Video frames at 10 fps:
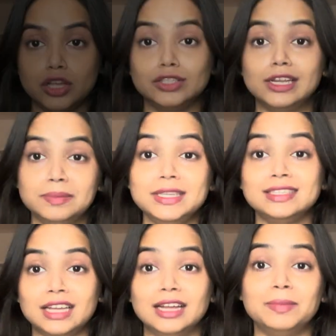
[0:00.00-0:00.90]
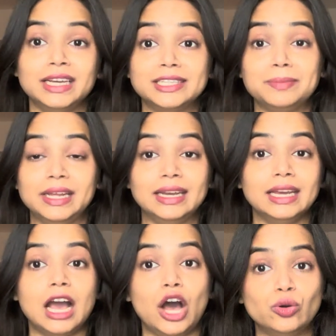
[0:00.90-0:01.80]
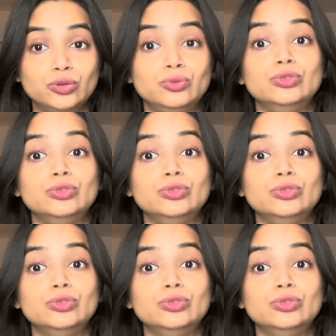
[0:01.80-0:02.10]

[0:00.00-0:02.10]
So let me start by explaining how do